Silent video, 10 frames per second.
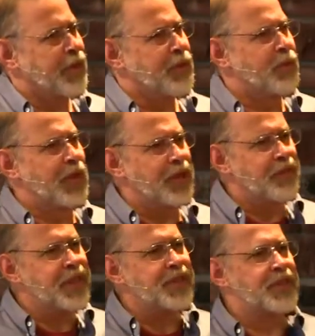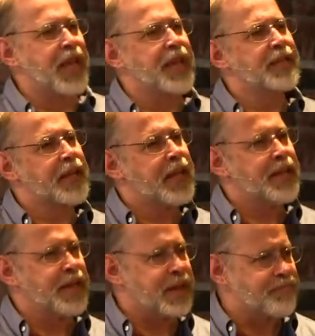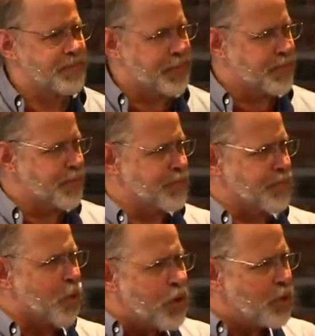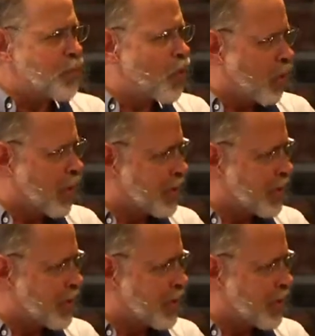these days, more and more,